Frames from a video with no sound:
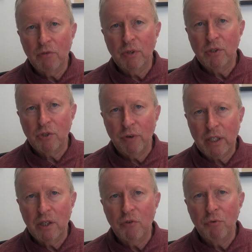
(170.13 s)

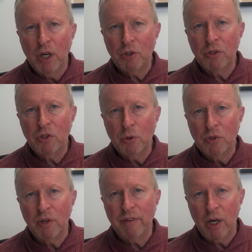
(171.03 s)
restricted Russia's
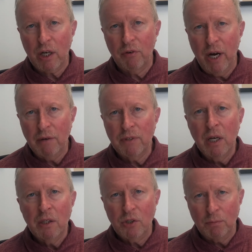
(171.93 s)
use of aircraft
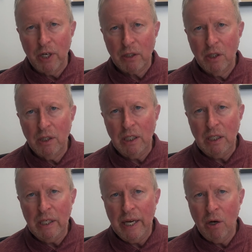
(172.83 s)
subject to the
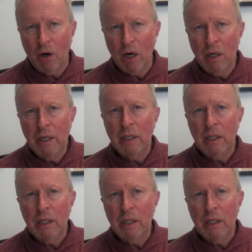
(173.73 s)
EAR,